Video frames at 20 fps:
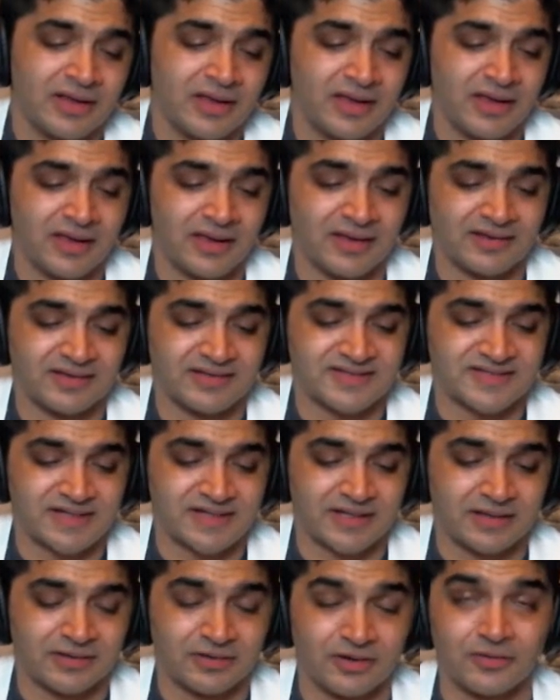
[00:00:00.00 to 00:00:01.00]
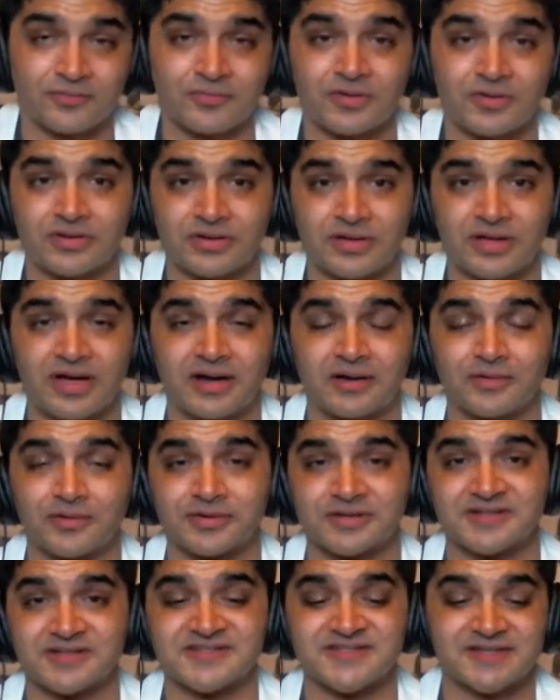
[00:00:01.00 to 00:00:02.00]
And no, really, you got to
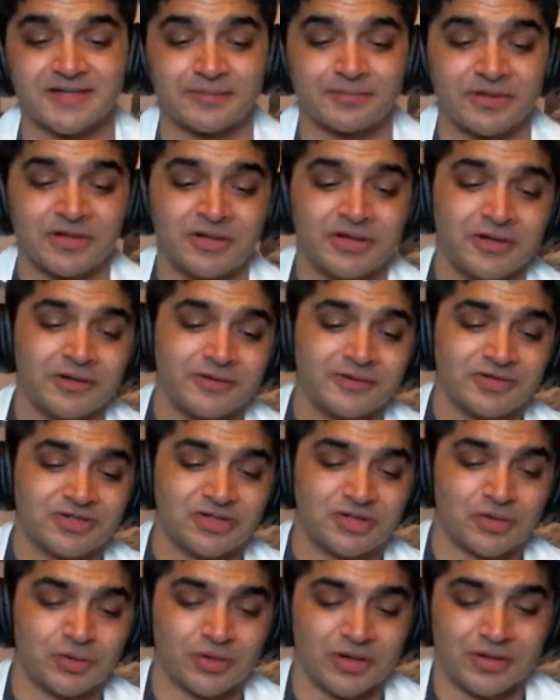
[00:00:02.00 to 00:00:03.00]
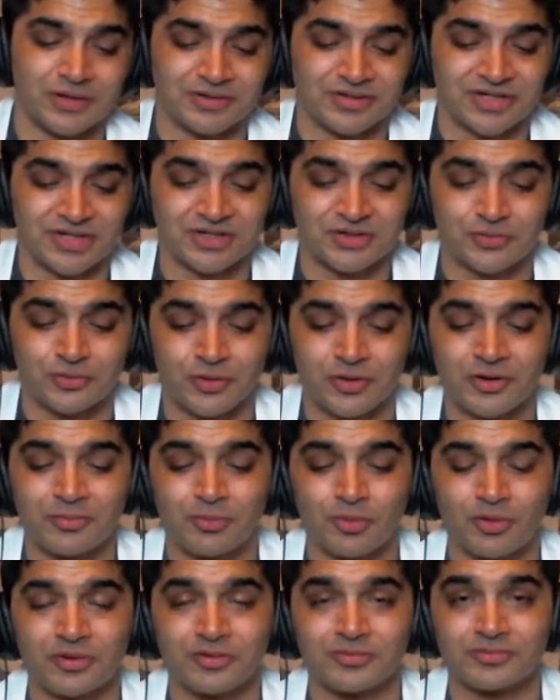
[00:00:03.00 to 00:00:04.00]
look this up. Judge Roy
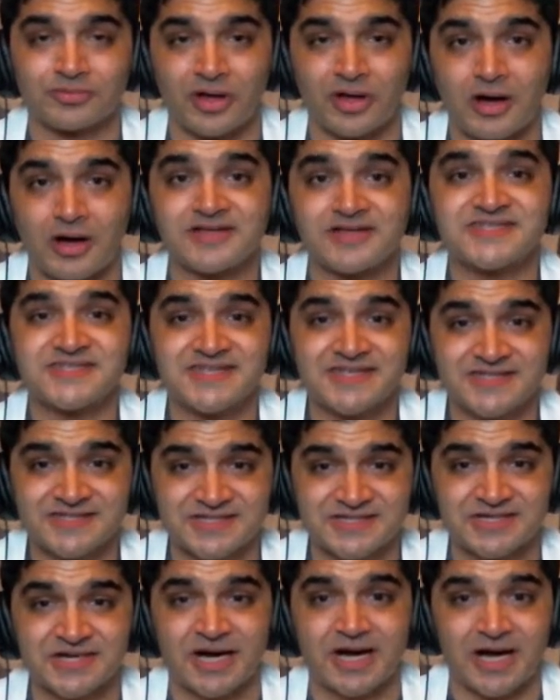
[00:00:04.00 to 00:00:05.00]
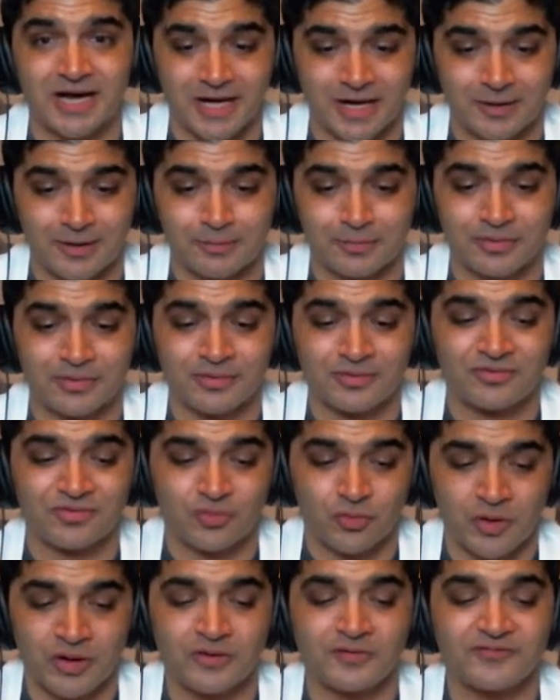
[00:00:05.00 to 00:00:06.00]
Moore lost his job
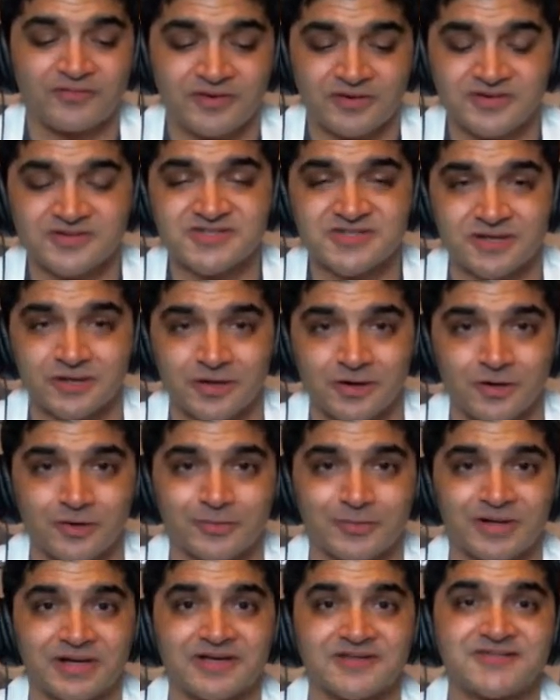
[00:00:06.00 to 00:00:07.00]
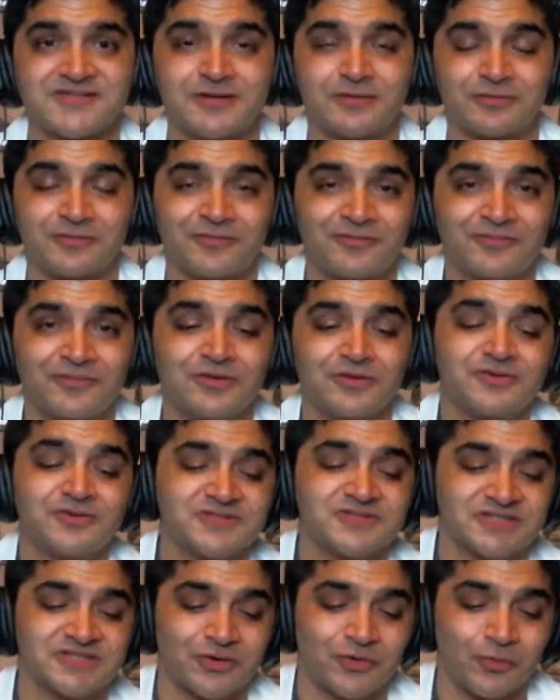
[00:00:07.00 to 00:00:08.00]
12 years ago because he
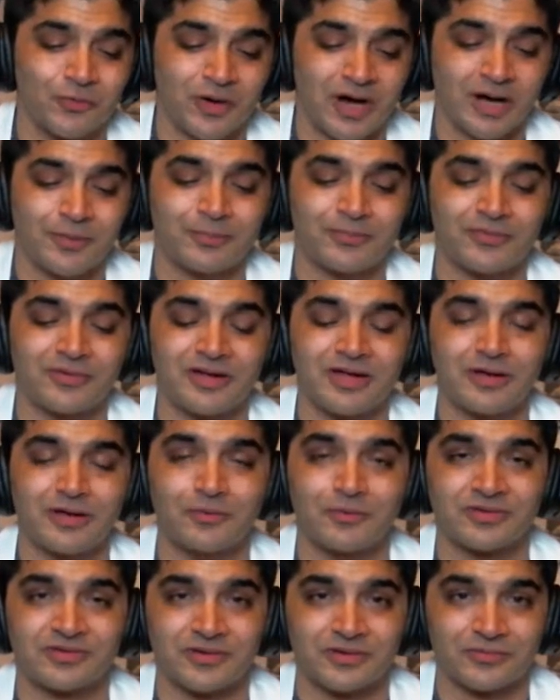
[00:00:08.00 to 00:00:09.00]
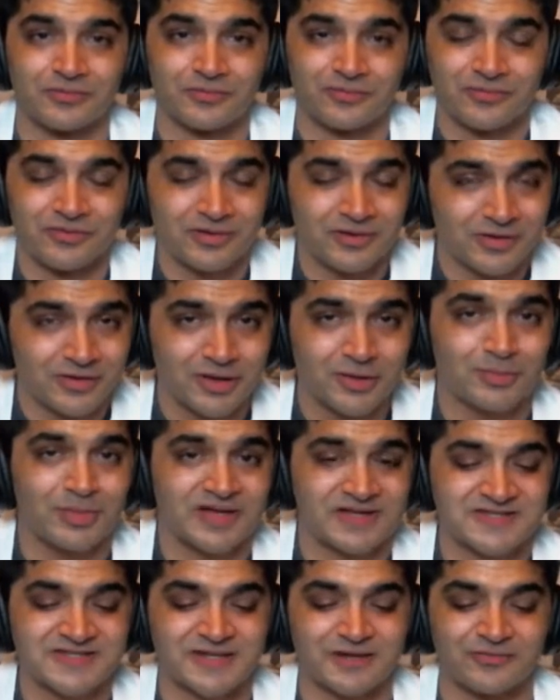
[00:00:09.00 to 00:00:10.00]
refused to cooperate with a really
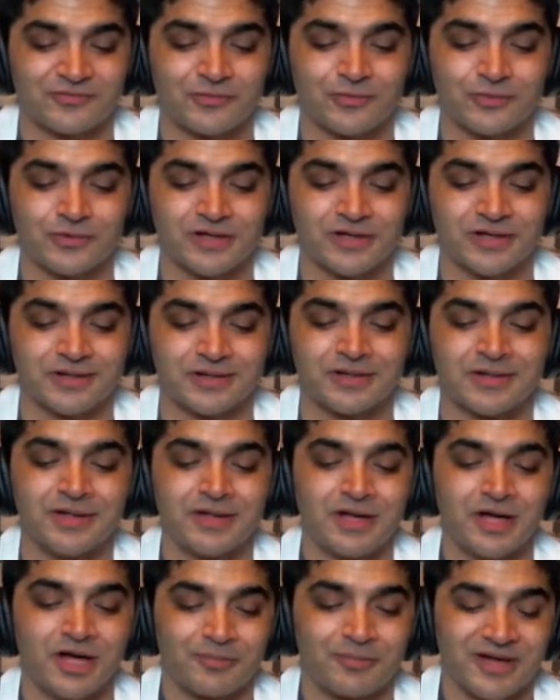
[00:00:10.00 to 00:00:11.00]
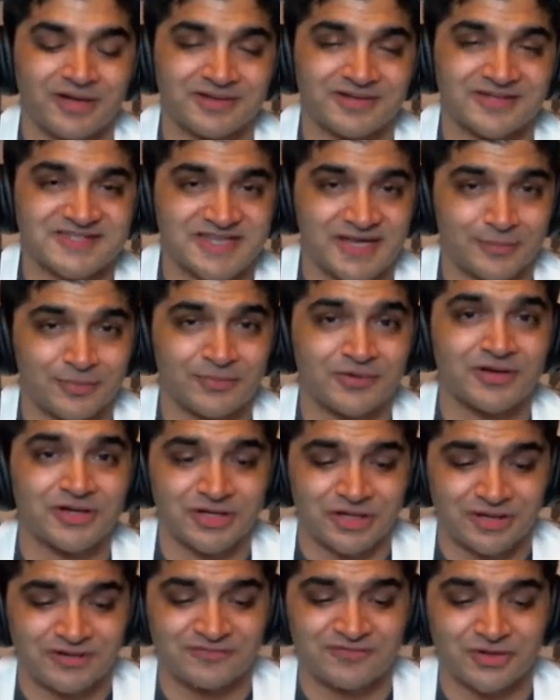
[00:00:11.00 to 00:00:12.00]
basic ruling about the
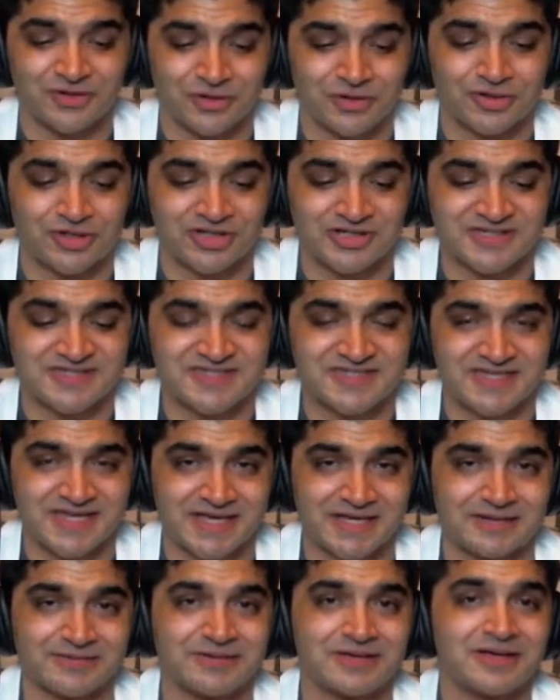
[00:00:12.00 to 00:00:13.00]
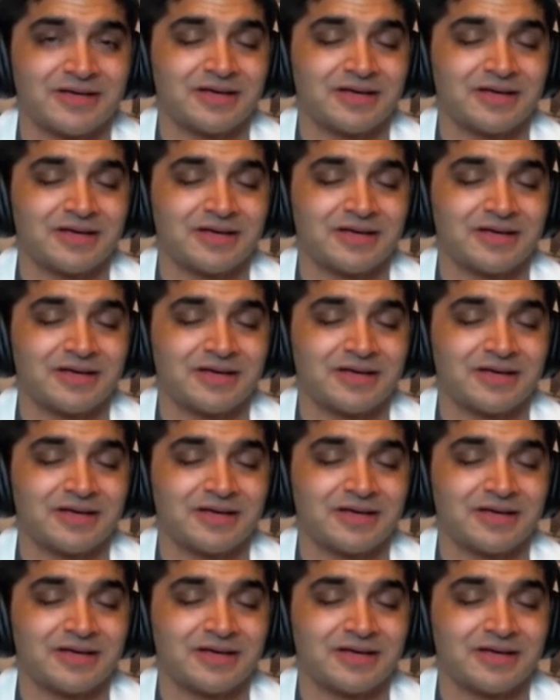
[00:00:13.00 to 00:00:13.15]
separation of church and state.